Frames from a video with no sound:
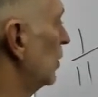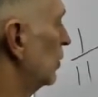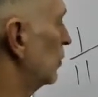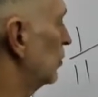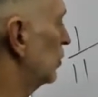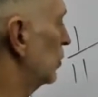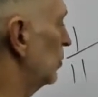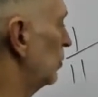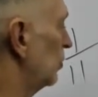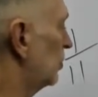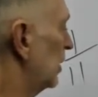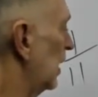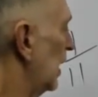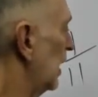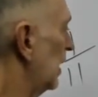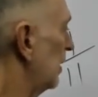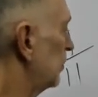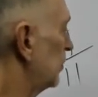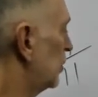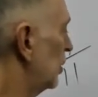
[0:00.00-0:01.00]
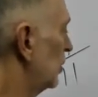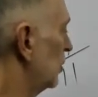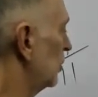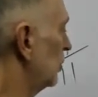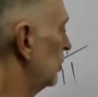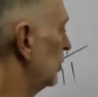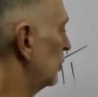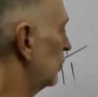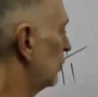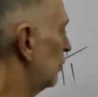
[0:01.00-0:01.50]
2 times
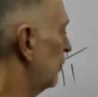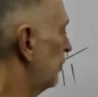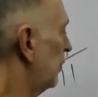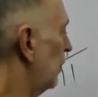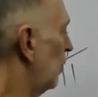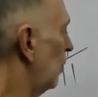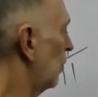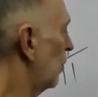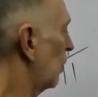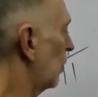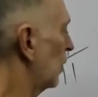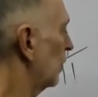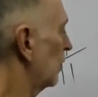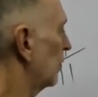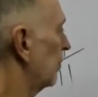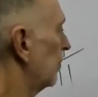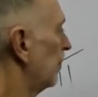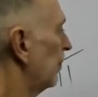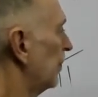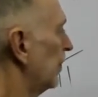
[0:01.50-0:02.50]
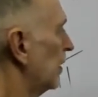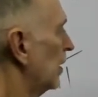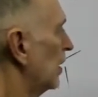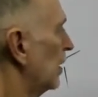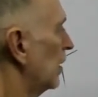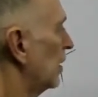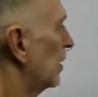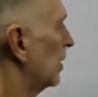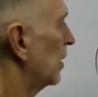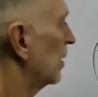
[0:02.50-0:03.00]
2 is 4.
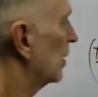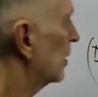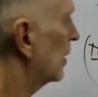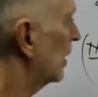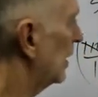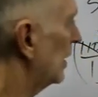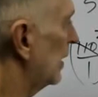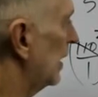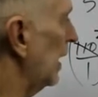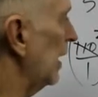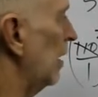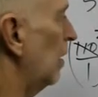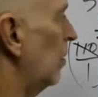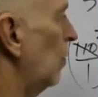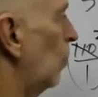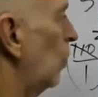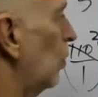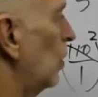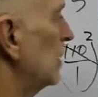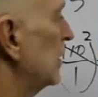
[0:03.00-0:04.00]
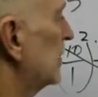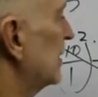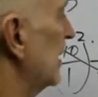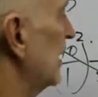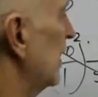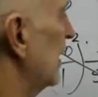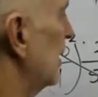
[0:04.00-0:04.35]
Okay, now 110